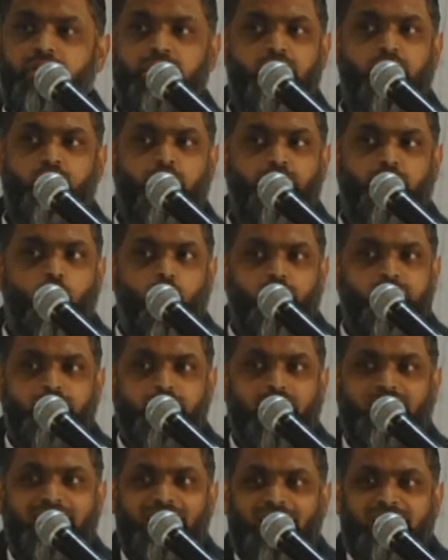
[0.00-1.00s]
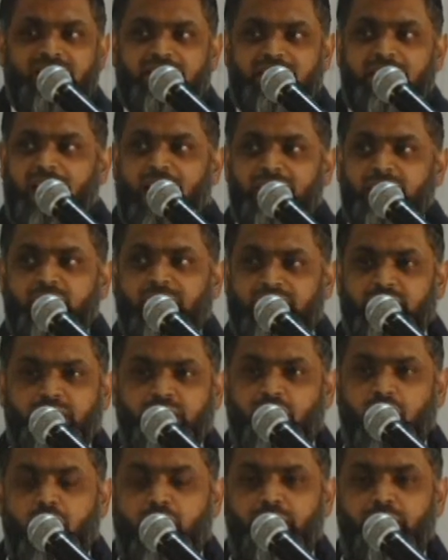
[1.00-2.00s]
A report about that still has yet to
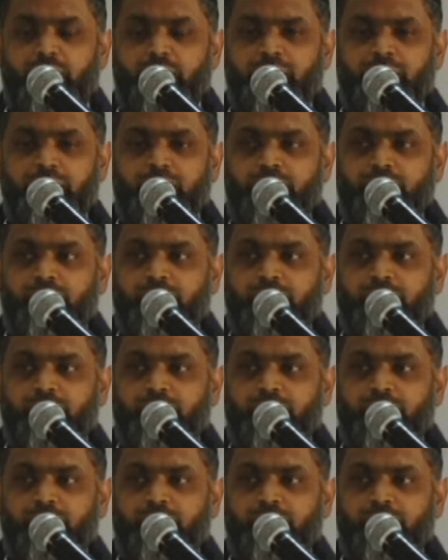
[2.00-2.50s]
come.